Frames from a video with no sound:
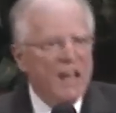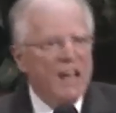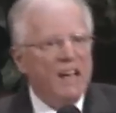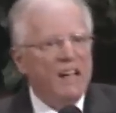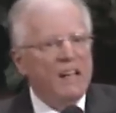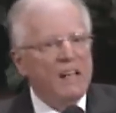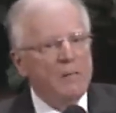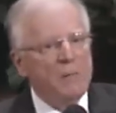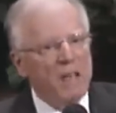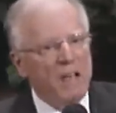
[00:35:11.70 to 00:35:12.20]

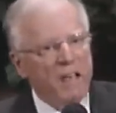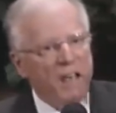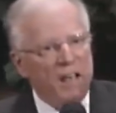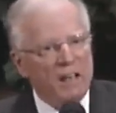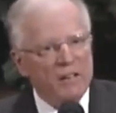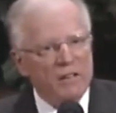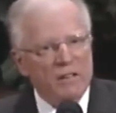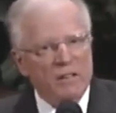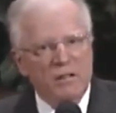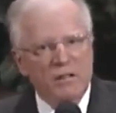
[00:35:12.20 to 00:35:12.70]
and he may
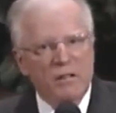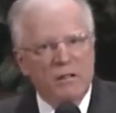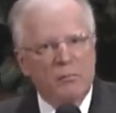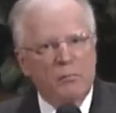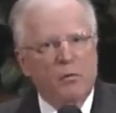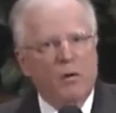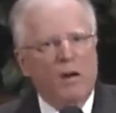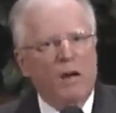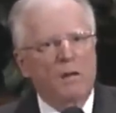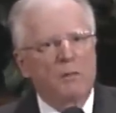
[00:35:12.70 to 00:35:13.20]
answer your
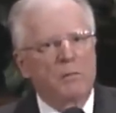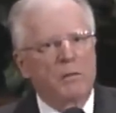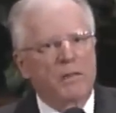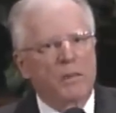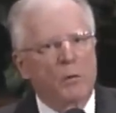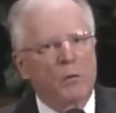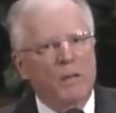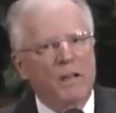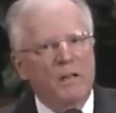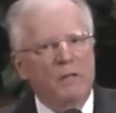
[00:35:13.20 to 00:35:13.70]
prayer, but
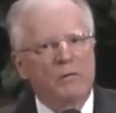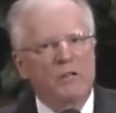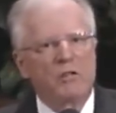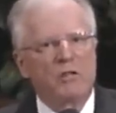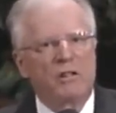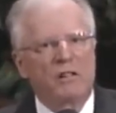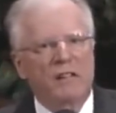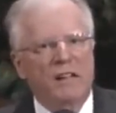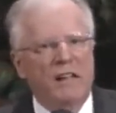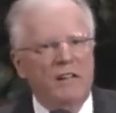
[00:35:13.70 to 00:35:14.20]
the way in which
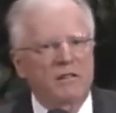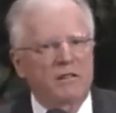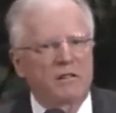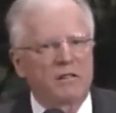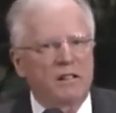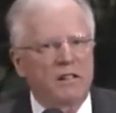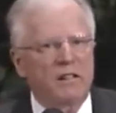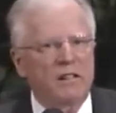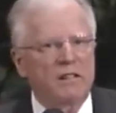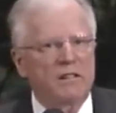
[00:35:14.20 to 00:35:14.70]
he'll
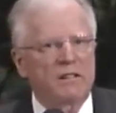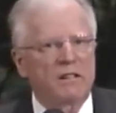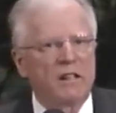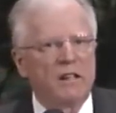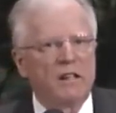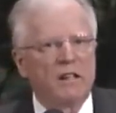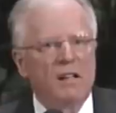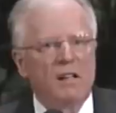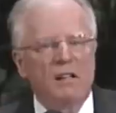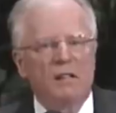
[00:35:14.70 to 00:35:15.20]
answer it is
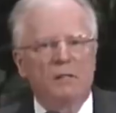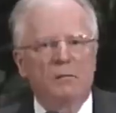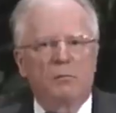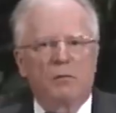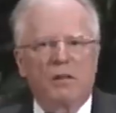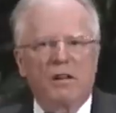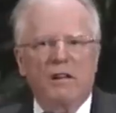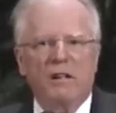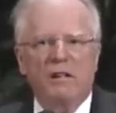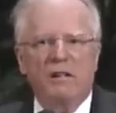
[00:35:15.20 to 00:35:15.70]
he'll
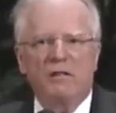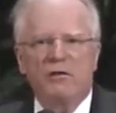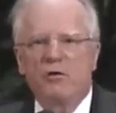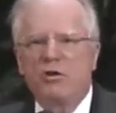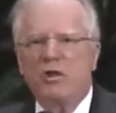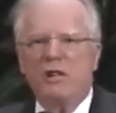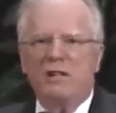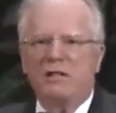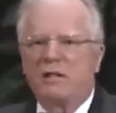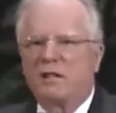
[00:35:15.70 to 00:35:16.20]
bring
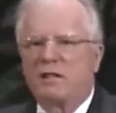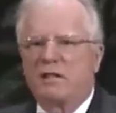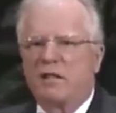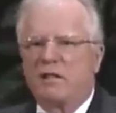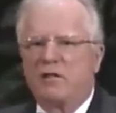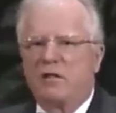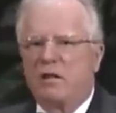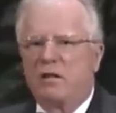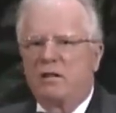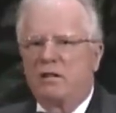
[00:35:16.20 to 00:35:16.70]
Jesus
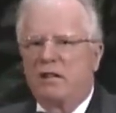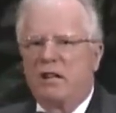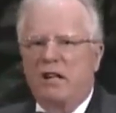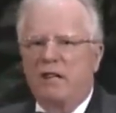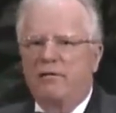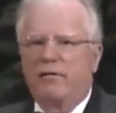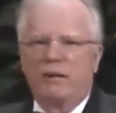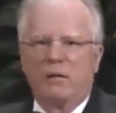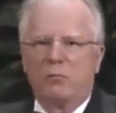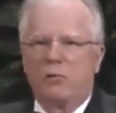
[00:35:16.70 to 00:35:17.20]
into your
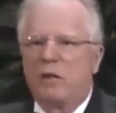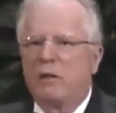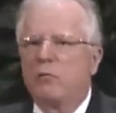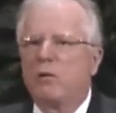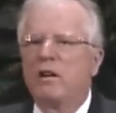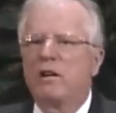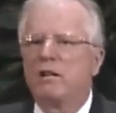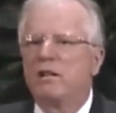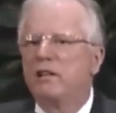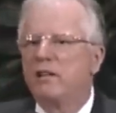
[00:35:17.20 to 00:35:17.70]
life in one
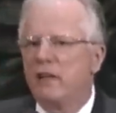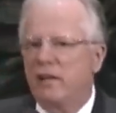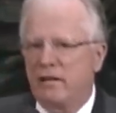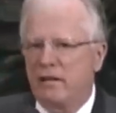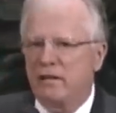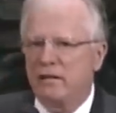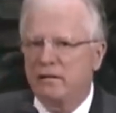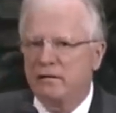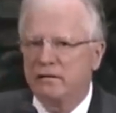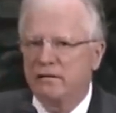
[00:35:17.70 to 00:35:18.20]
way or
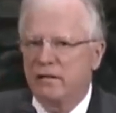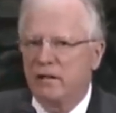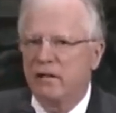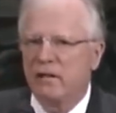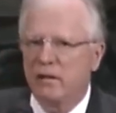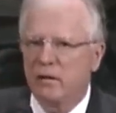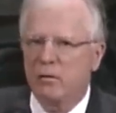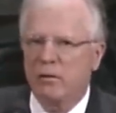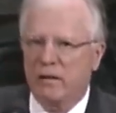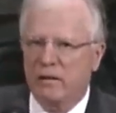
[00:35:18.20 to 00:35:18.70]
another
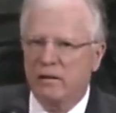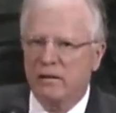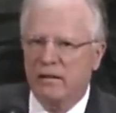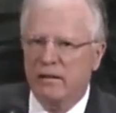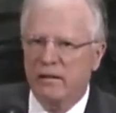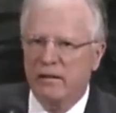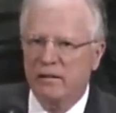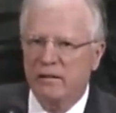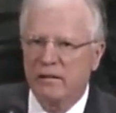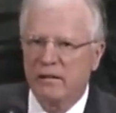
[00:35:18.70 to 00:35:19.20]
very
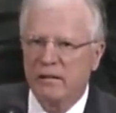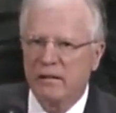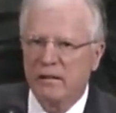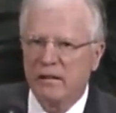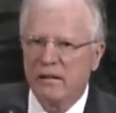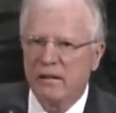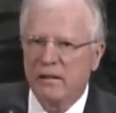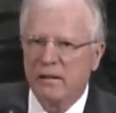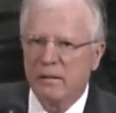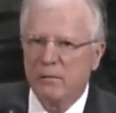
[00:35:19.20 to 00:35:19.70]
quickly,
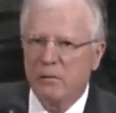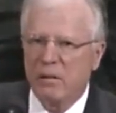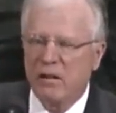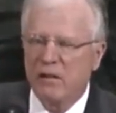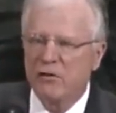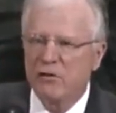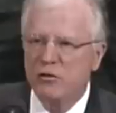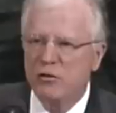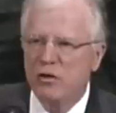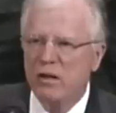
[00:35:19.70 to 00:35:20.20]

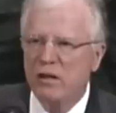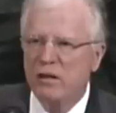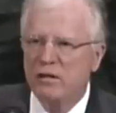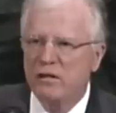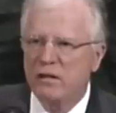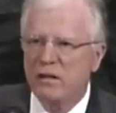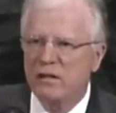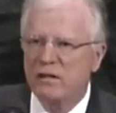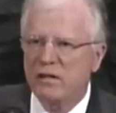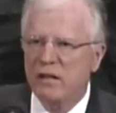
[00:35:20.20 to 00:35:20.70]
because
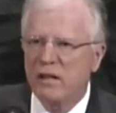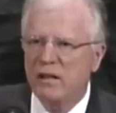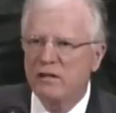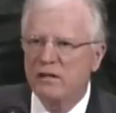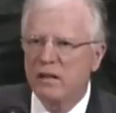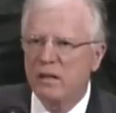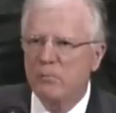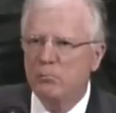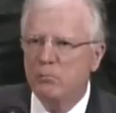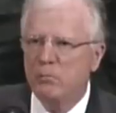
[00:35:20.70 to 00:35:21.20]
Jesus
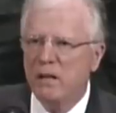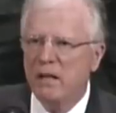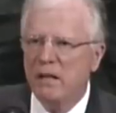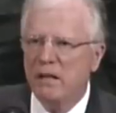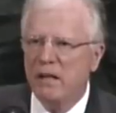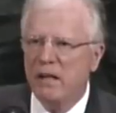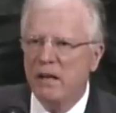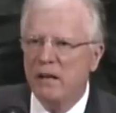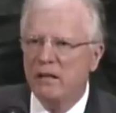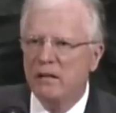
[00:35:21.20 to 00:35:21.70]
is the
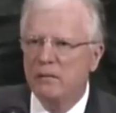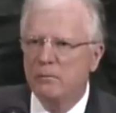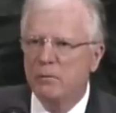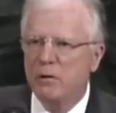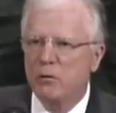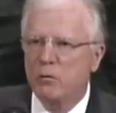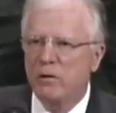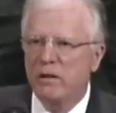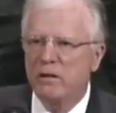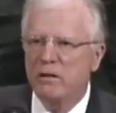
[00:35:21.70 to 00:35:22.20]
mediator
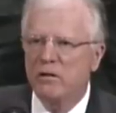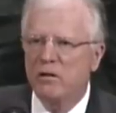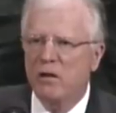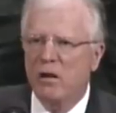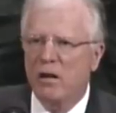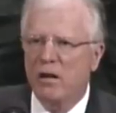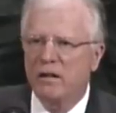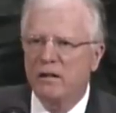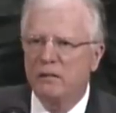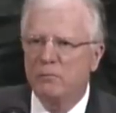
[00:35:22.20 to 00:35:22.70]
between
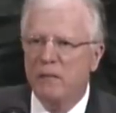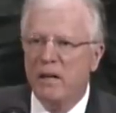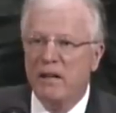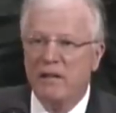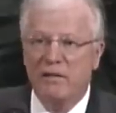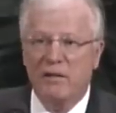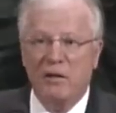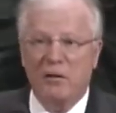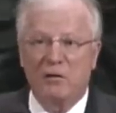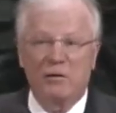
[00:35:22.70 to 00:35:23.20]
God and
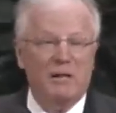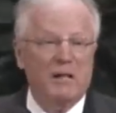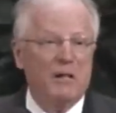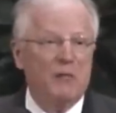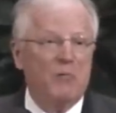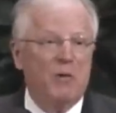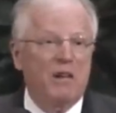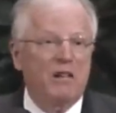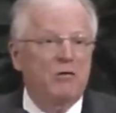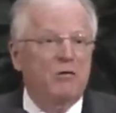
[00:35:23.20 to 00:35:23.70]
man, and the only
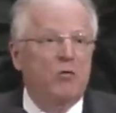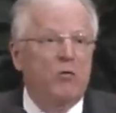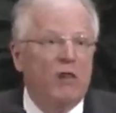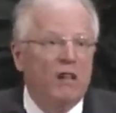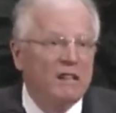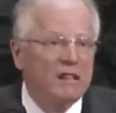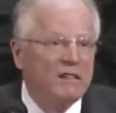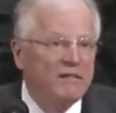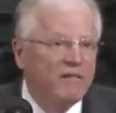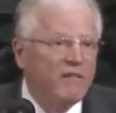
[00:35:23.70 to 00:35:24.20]
one
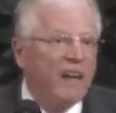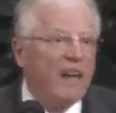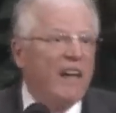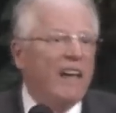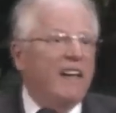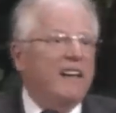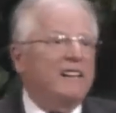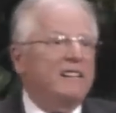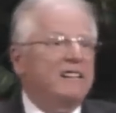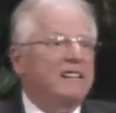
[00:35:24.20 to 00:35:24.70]

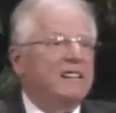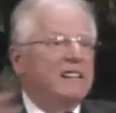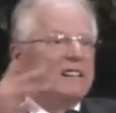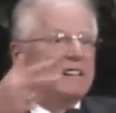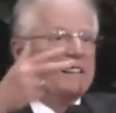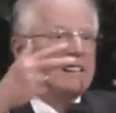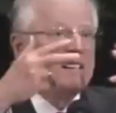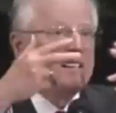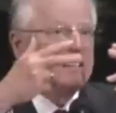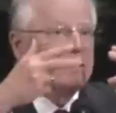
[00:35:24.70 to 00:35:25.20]
qualified
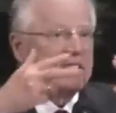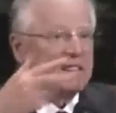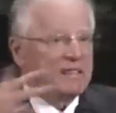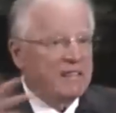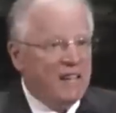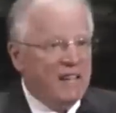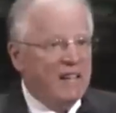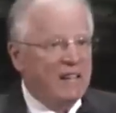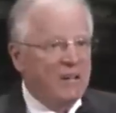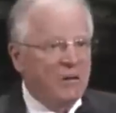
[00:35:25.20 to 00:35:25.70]
to
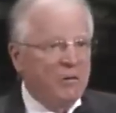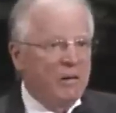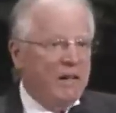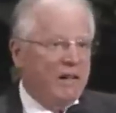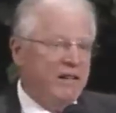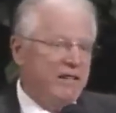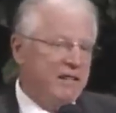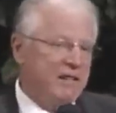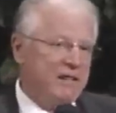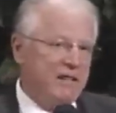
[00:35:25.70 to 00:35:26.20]
take
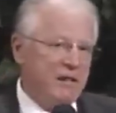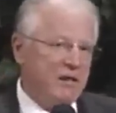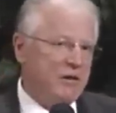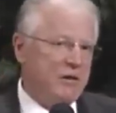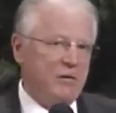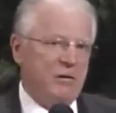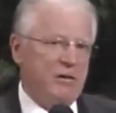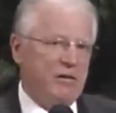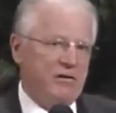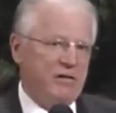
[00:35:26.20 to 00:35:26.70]
away this
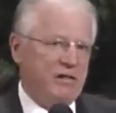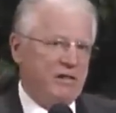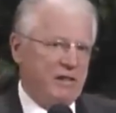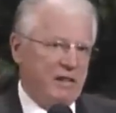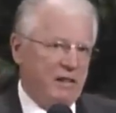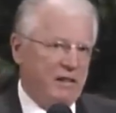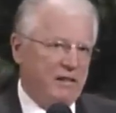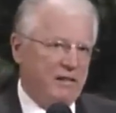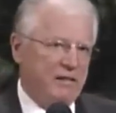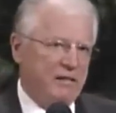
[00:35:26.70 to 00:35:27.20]
issue of
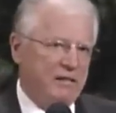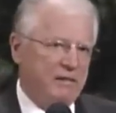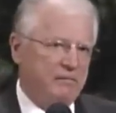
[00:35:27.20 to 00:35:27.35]
sin.